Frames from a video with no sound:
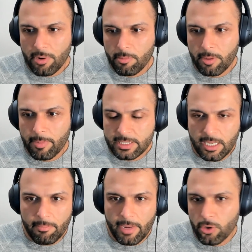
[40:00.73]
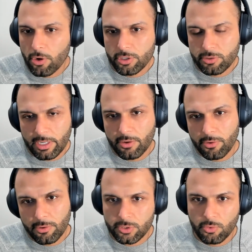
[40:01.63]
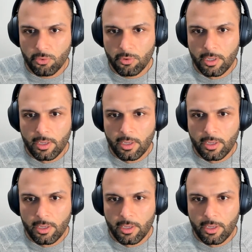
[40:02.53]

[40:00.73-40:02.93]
probably by the time my daughter's ready to go to school